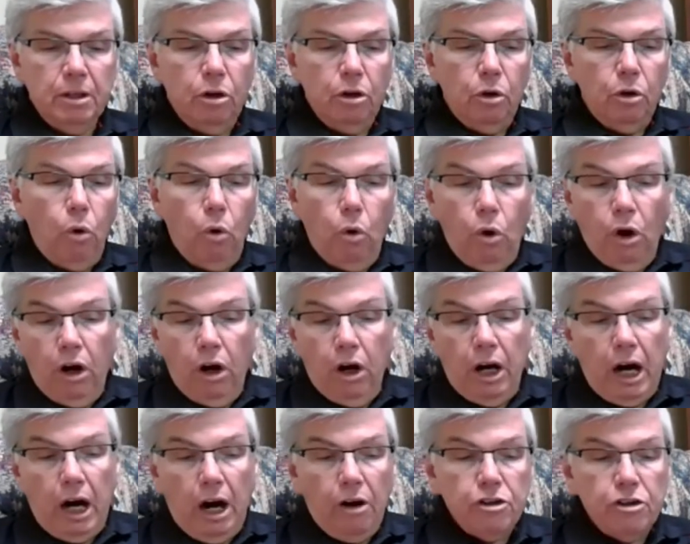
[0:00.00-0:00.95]

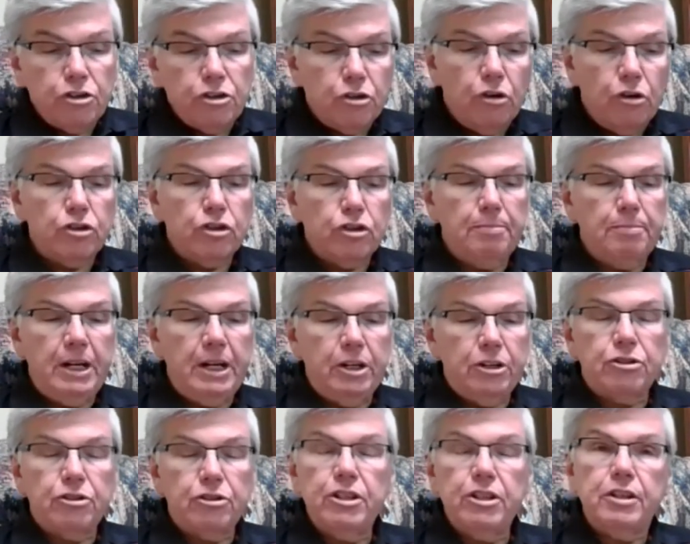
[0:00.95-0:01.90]
or our social
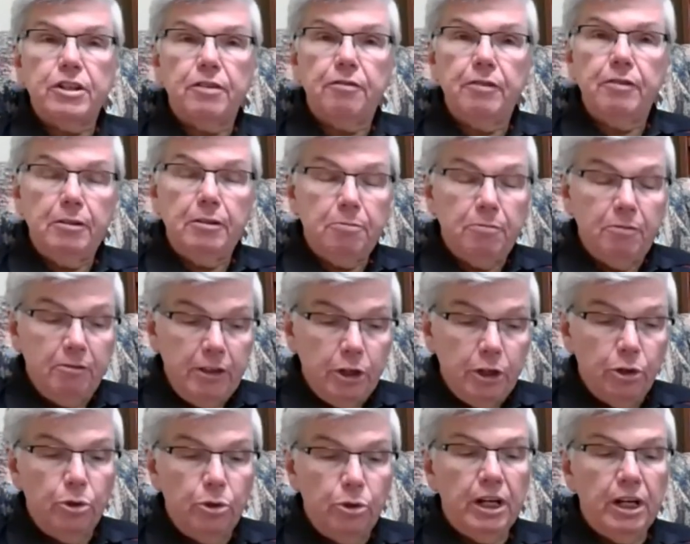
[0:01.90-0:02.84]
ministries have been
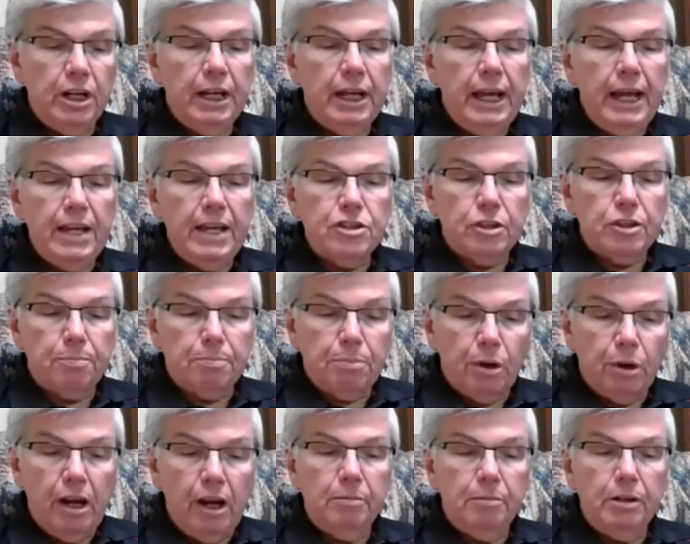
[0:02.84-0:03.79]
viewed as the
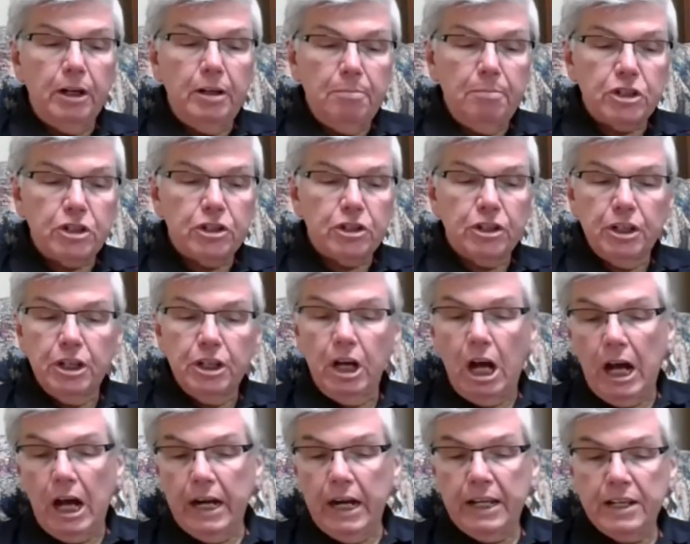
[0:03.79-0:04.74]
primary mission
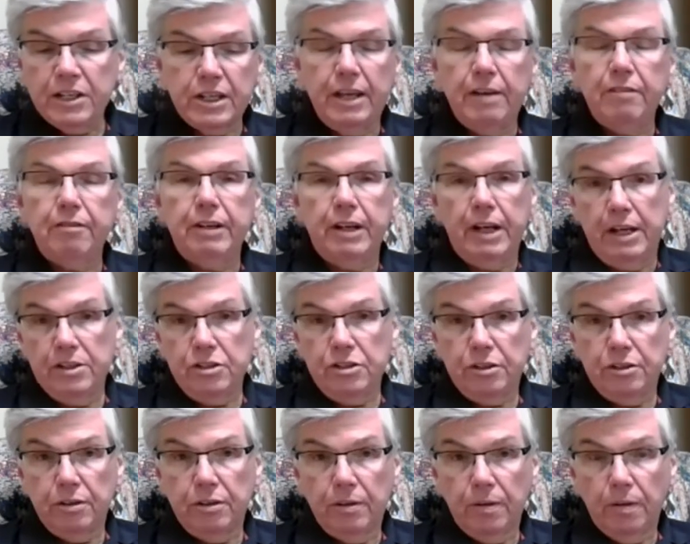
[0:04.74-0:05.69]
God has given us.